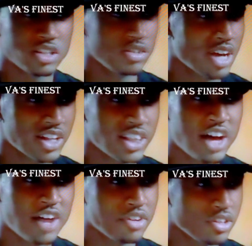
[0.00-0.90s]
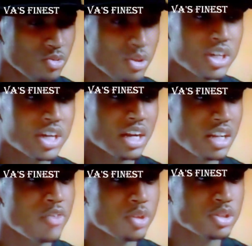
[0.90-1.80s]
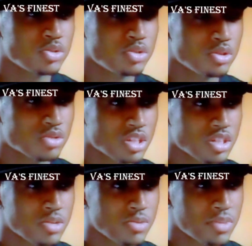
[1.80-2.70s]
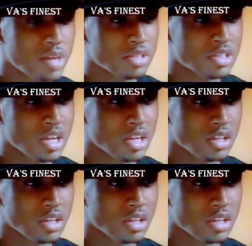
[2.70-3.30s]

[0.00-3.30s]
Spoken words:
You gotta love it. You really gotta love what you do to be able to take it.